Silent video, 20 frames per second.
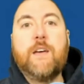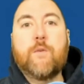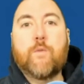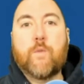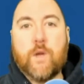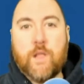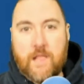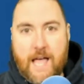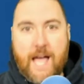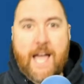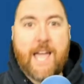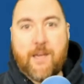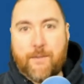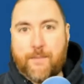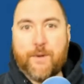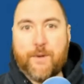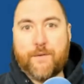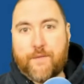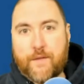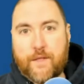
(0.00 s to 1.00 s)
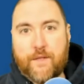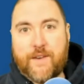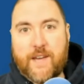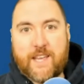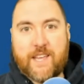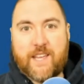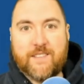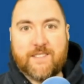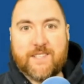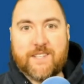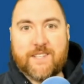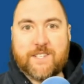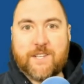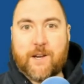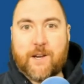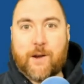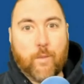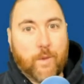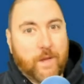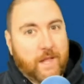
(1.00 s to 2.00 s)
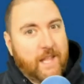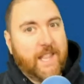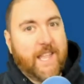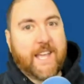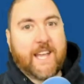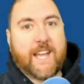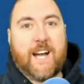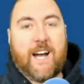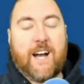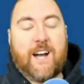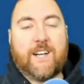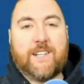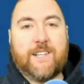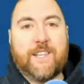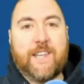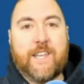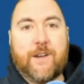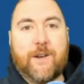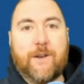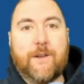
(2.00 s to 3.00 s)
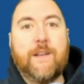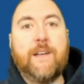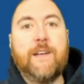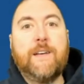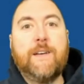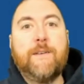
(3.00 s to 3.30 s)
reliable for the Vikings this year. I really like Conklin here.